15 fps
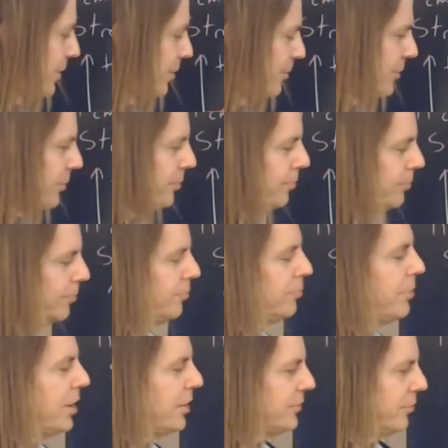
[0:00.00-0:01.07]
I'm just
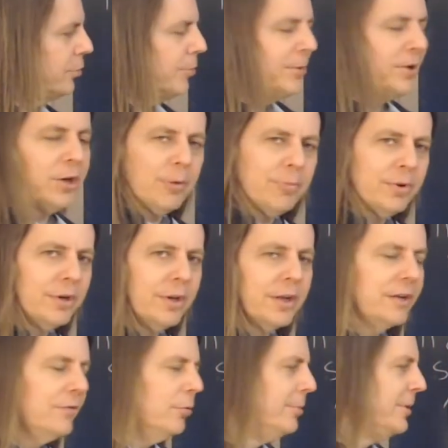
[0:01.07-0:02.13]
positive will be up and
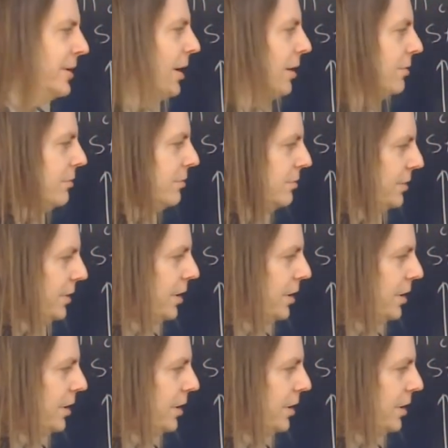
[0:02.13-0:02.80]
negative will be down,